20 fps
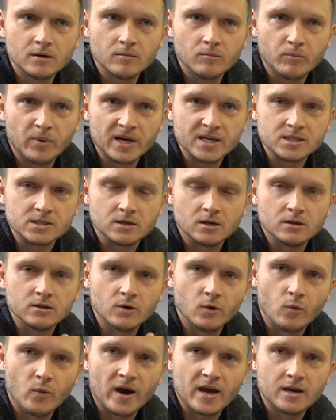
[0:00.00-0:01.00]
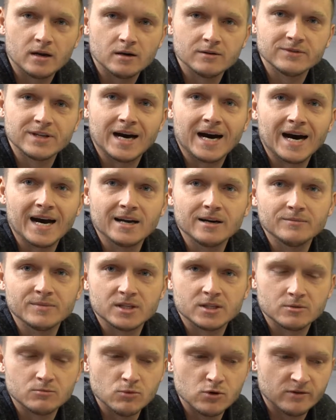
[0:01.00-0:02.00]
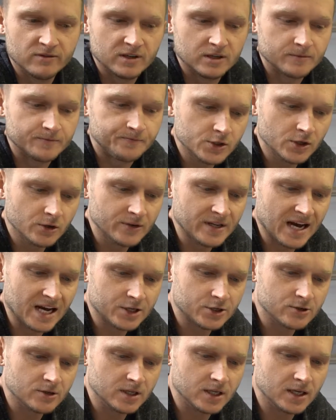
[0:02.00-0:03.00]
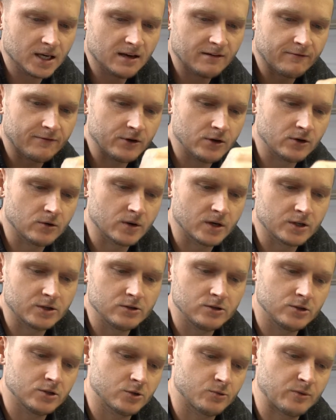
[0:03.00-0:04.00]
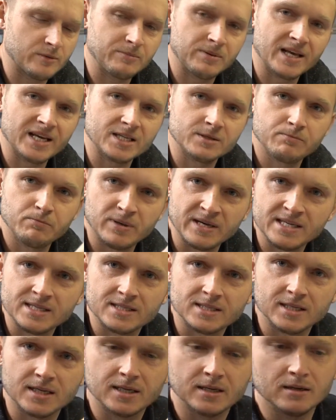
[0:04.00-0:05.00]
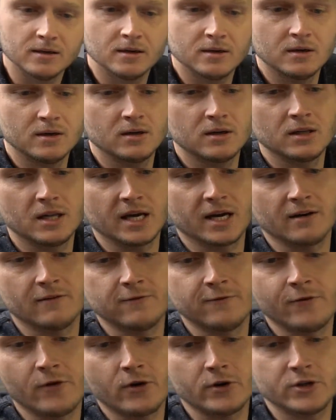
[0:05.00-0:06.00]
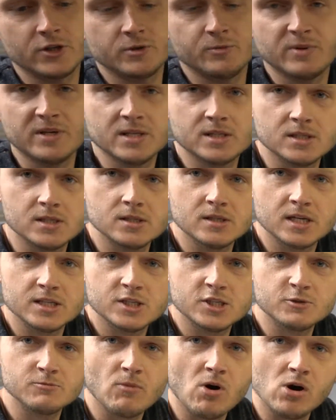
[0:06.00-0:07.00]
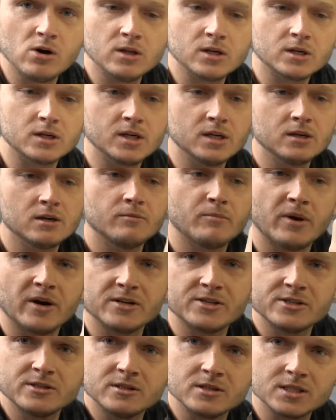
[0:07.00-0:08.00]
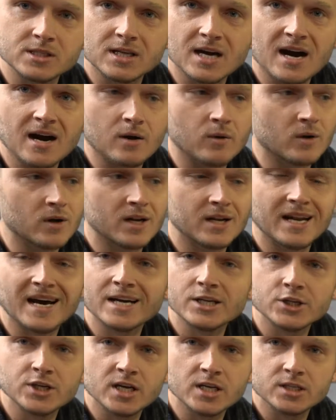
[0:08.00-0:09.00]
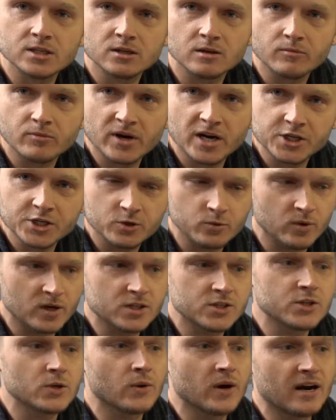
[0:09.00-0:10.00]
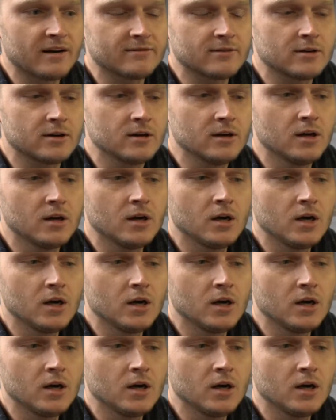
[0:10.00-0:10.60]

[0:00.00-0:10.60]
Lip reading: based on the weight of the item that's moving. So naturally, if you were to just replace piston, like a forged piston that's smaller in comparison to stock one, and not change the compression whatsoever,